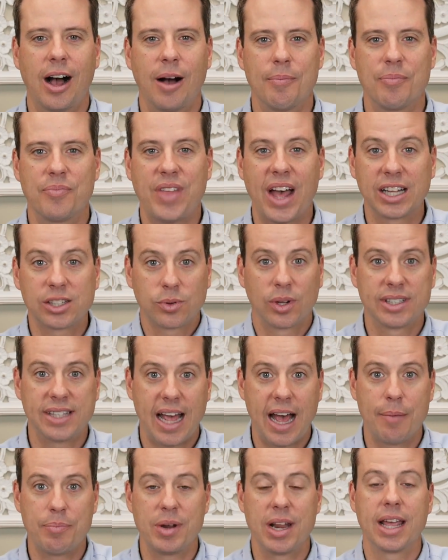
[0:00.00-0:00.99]
that's what's
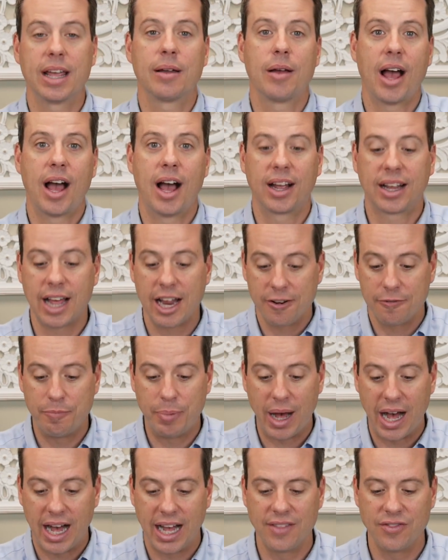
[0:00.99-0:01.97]
happening kind of
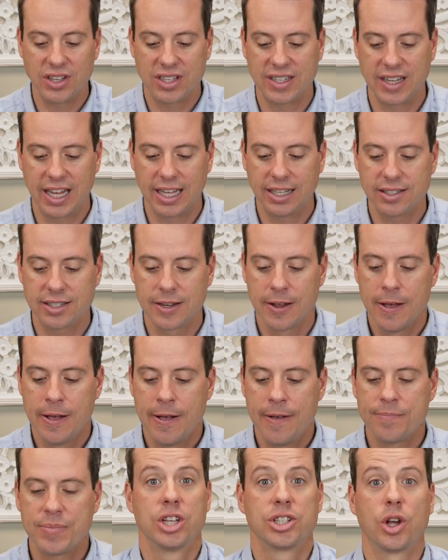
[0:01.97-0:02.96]
behind the scenes.
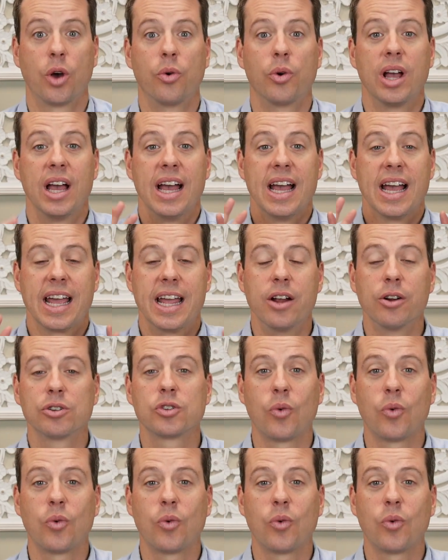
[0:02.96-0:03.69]
So here's